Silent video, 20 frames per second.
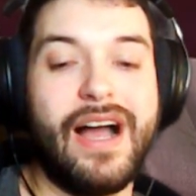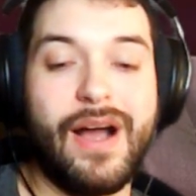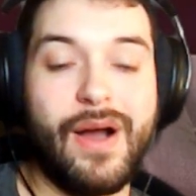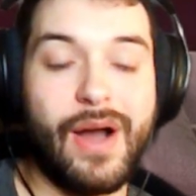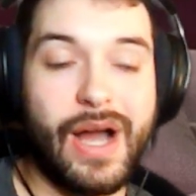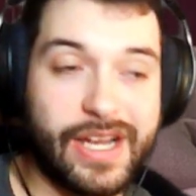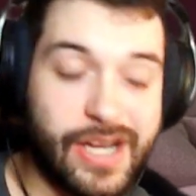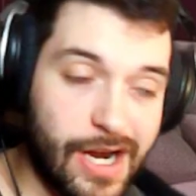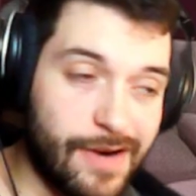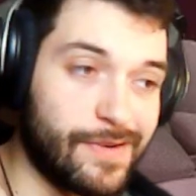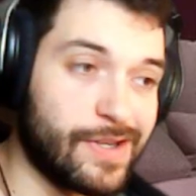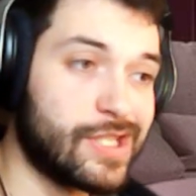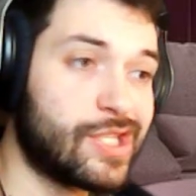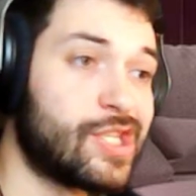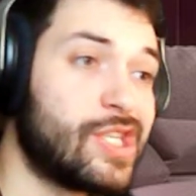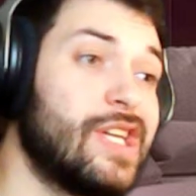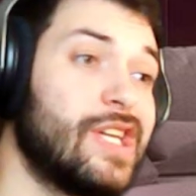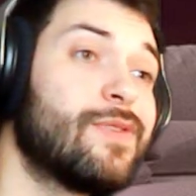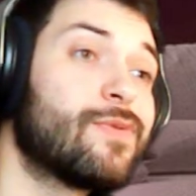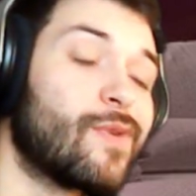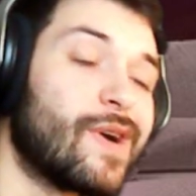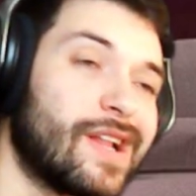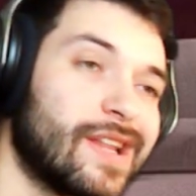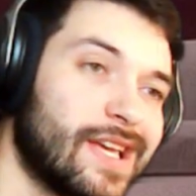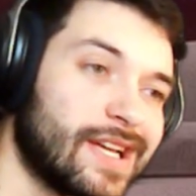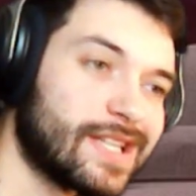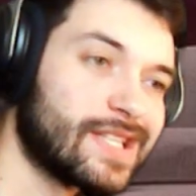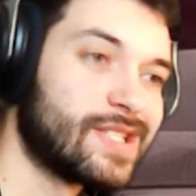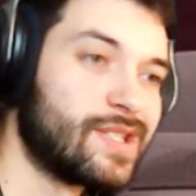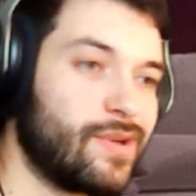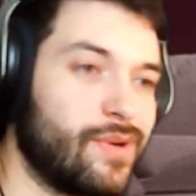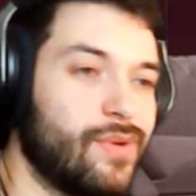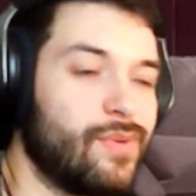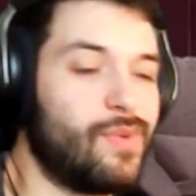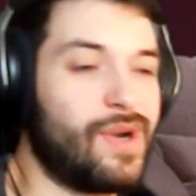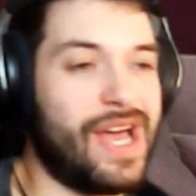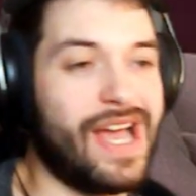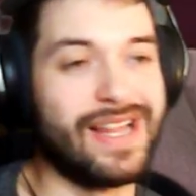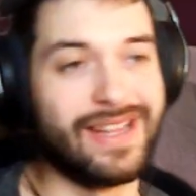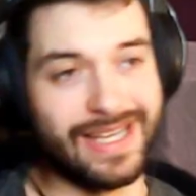I covered chief relics, or
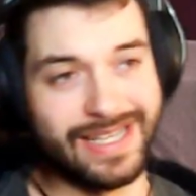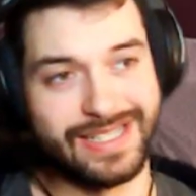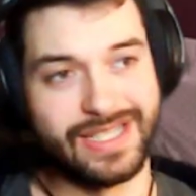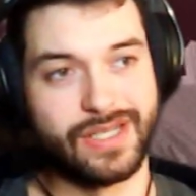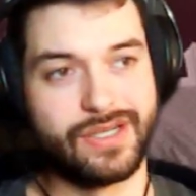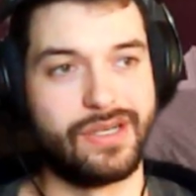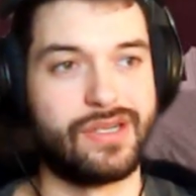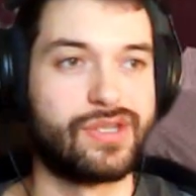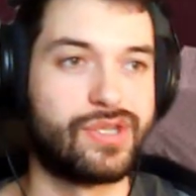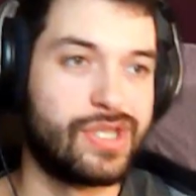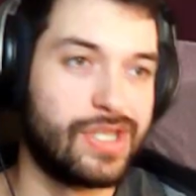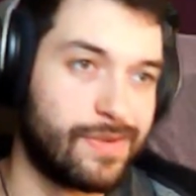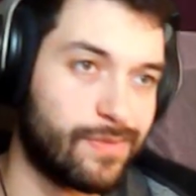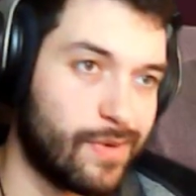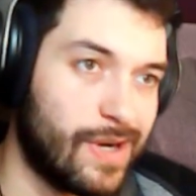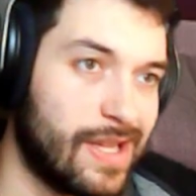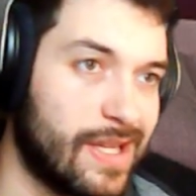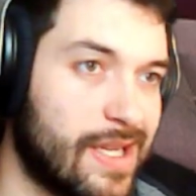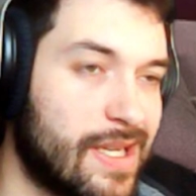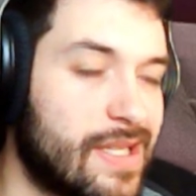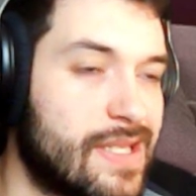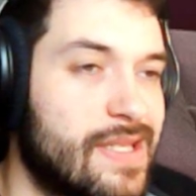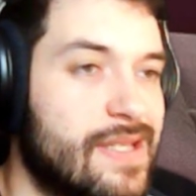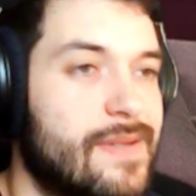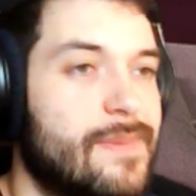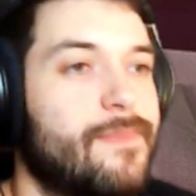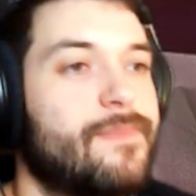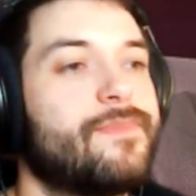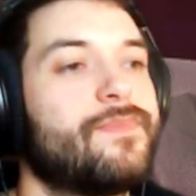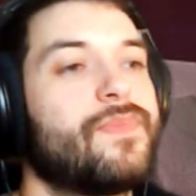what I like to call chief relics.